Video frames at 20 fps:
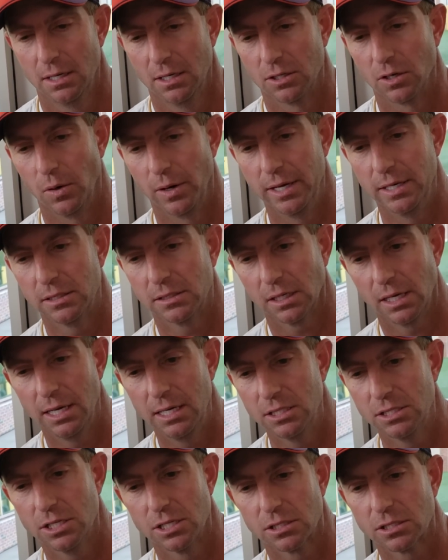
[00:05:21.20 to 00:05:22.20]
And he's,
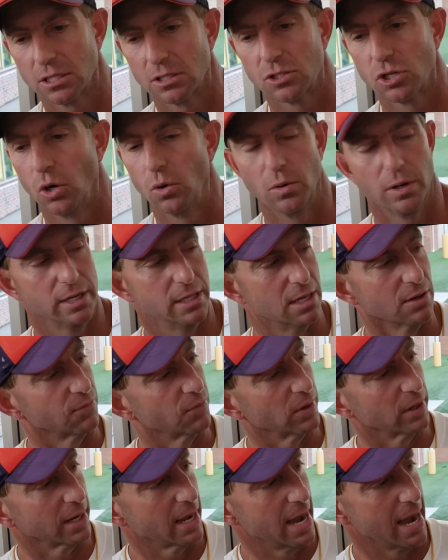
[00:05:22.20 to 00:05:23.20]
he's just a totally
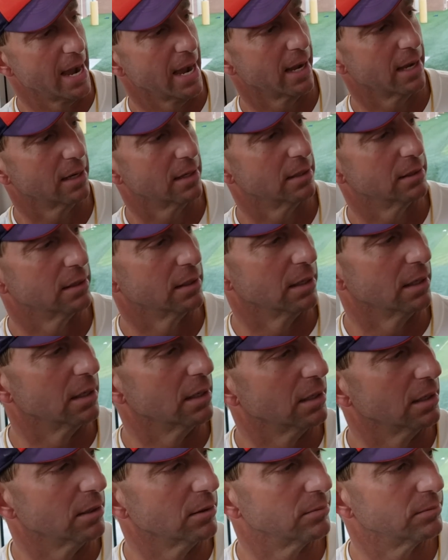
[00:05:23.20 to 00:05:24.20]
different guy.
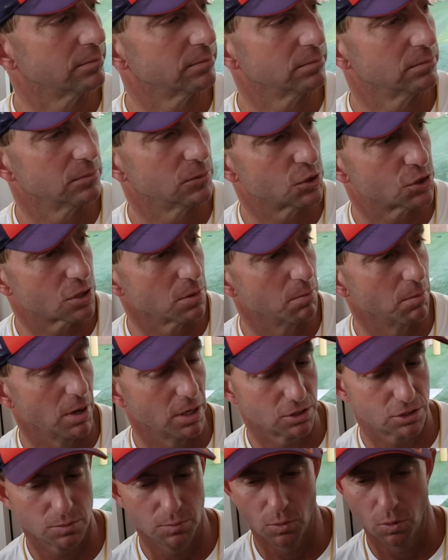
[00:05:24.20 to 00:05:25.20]
Uh, just a
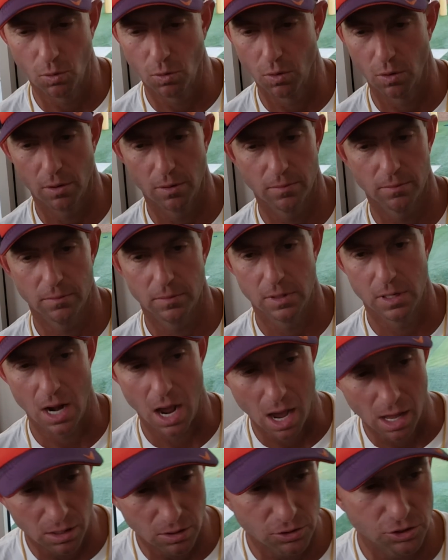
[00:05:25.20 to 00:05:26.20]
much more
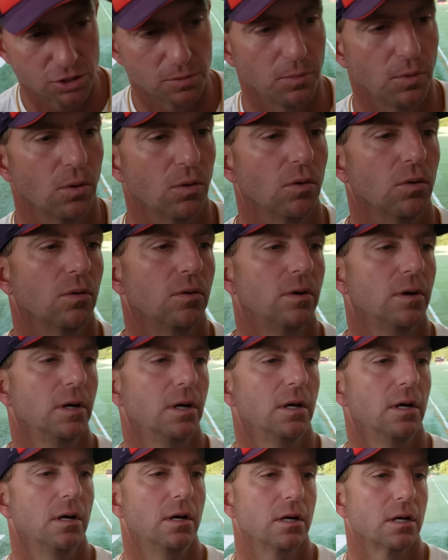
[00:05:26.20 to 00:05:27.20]
knowledgeable,
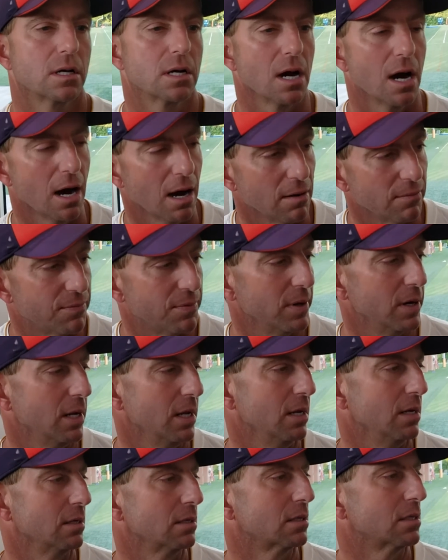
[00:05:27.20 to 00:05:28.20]

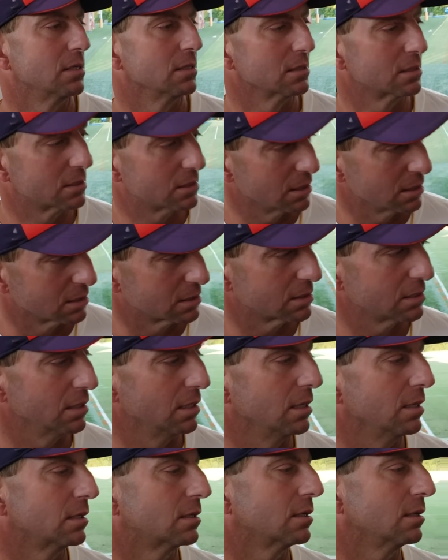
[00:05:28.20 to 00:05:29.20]
confident,
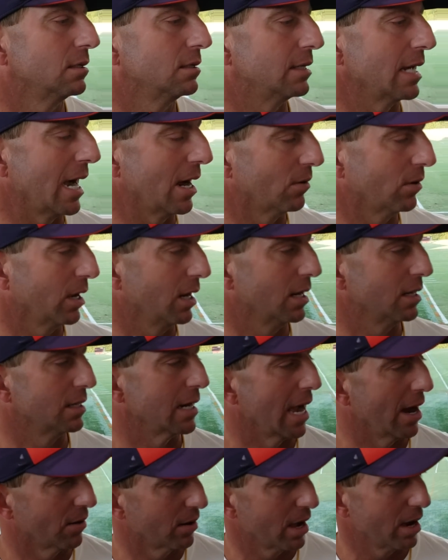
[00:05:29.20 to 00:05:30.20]
consistent, down in and
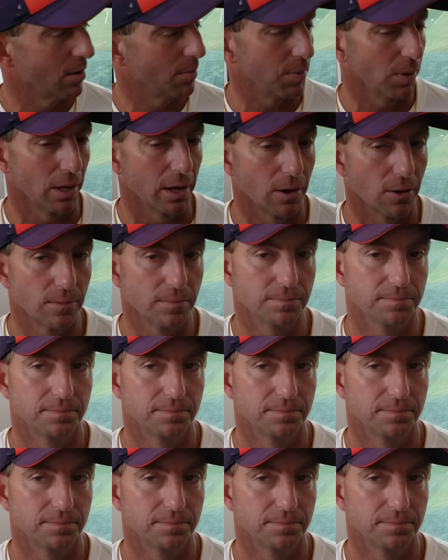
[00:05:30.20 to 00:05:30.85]
down out player.